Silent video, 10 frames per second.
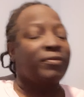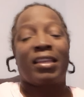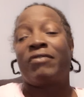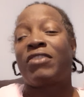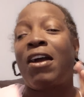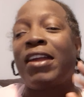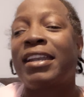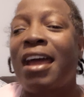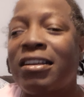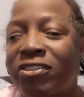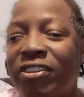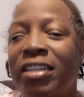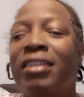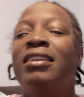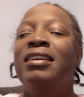If y'all are in
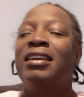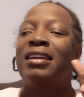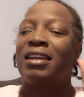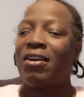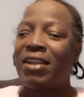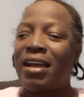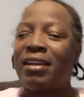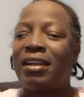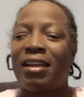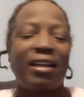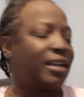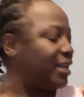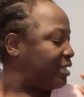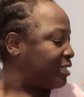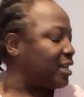Knoxville, go down there
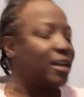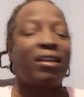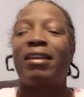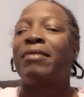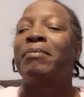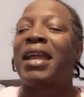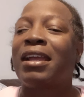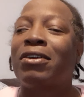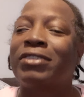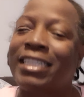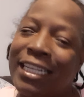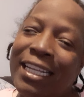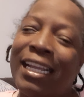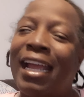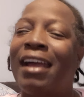and check her mango
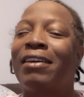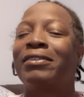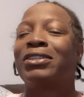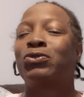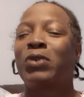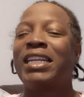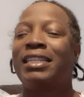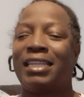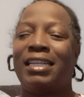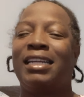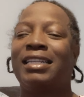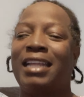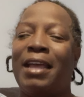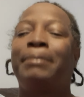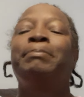tea out, sweet tea at
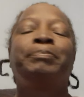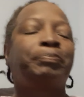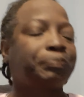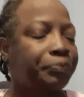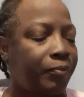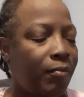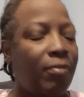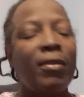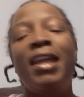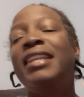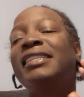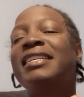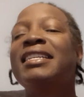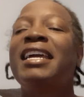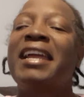that. And it's in the